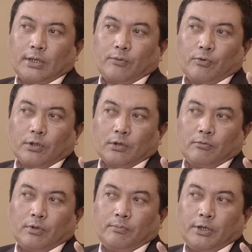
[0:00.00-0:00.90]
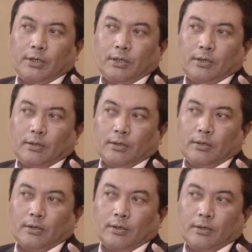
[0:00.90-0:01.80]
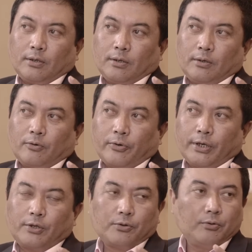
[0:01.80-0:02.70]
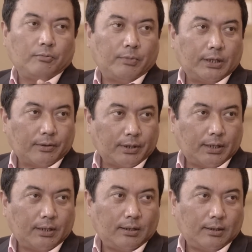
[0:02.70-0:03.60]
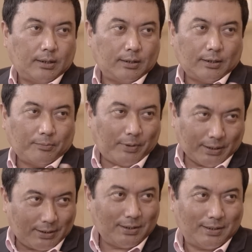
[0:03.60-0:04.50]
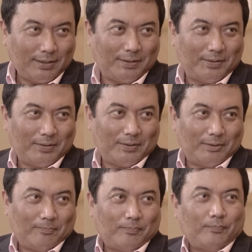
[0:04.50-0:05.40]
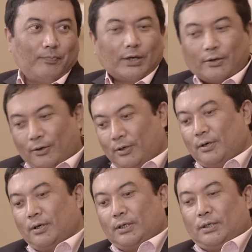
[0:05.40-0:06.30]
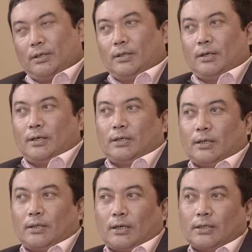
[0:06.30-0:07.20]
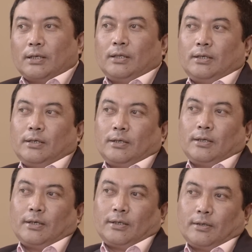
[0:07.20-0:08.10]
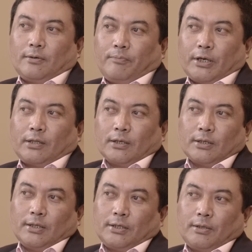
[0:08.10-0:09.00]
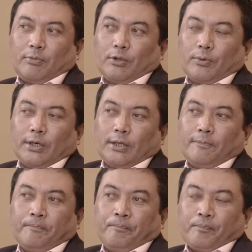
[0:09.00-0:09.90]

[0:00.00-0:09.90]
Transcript: That water will be going through Madanriting and other parts. Because there's big tussles in between.